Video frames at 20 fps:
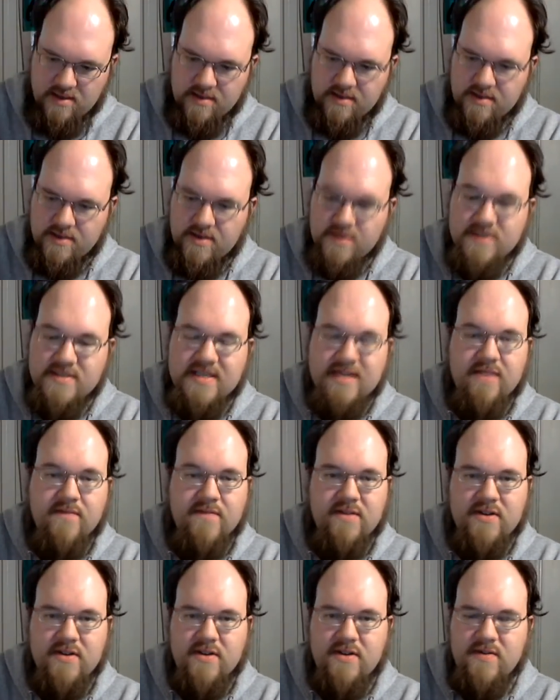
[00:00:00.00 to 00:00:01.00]
Turns out
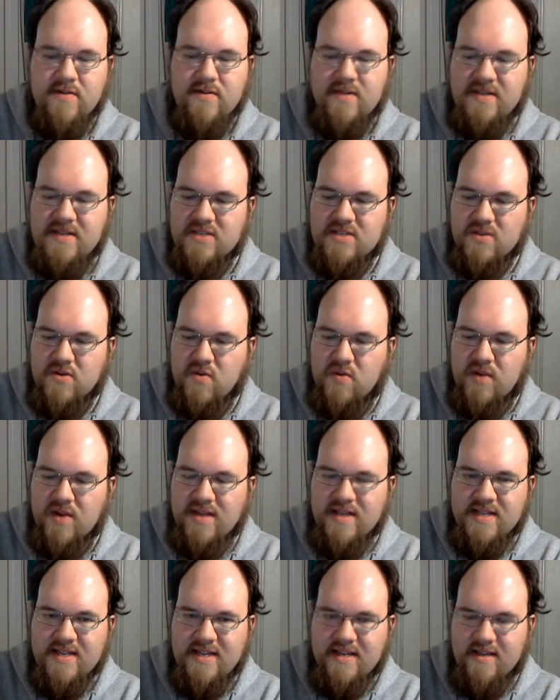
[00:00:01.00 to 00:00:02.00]
when you do these
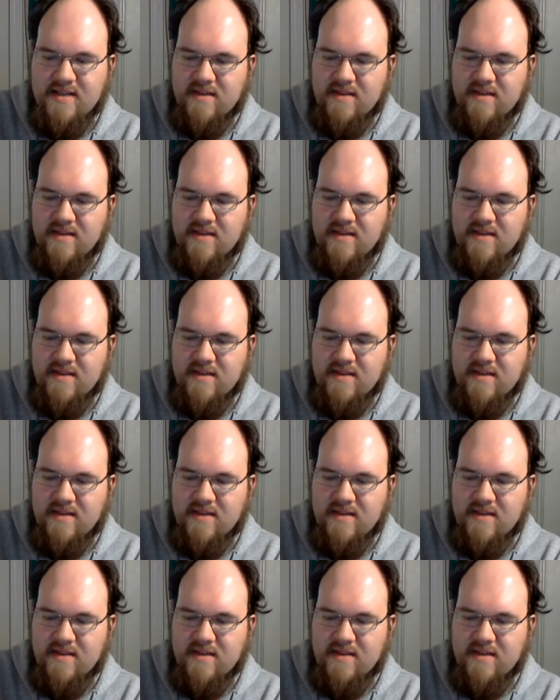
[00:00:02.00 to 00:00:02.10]
quickly,